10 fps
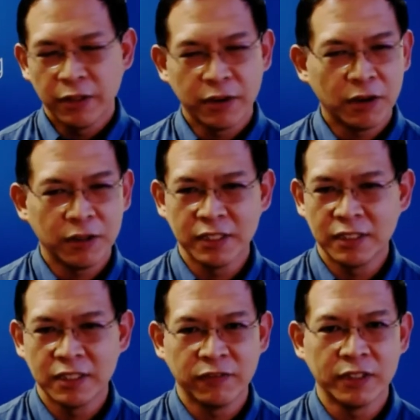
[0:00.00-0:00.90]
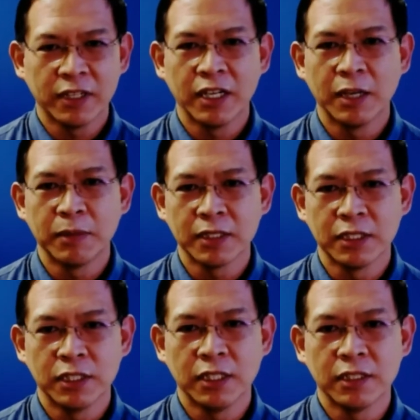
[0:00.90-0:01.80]
that all these different
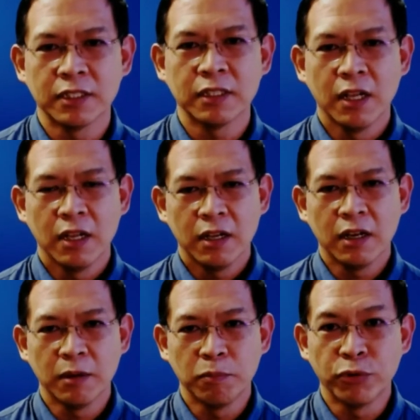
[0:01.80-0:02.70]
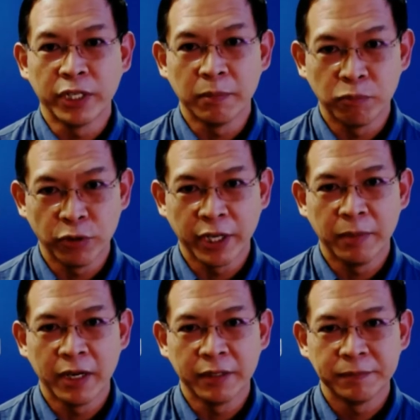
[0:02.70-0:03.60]
dynamics and changes bring
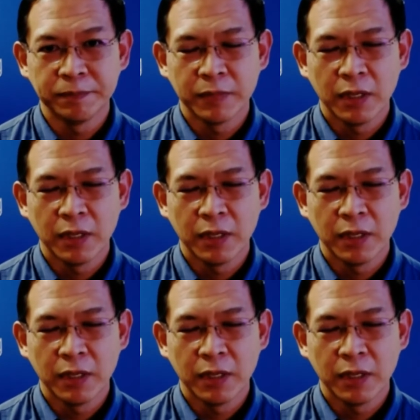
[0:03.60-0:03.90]
about.